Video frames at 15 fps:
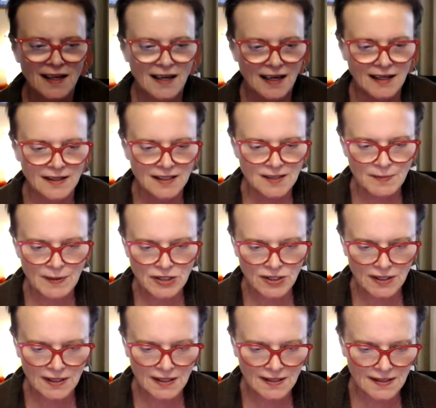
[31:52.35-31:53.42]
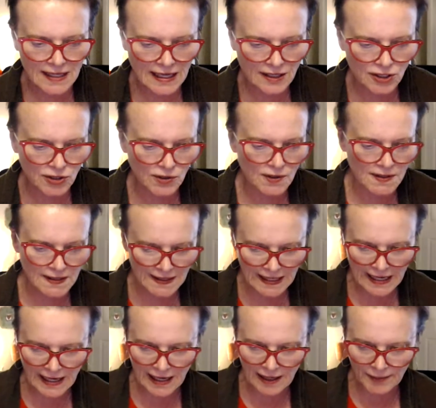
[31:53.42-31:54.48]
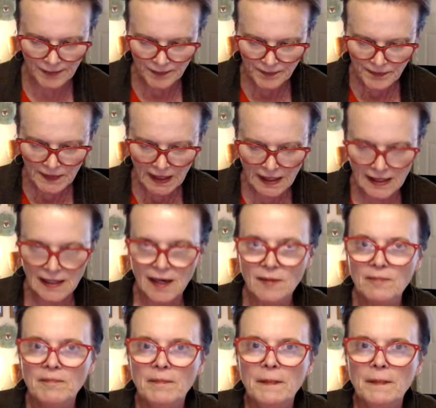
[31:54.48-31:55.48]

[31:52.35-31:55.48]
and especially this angel saying, "Yep."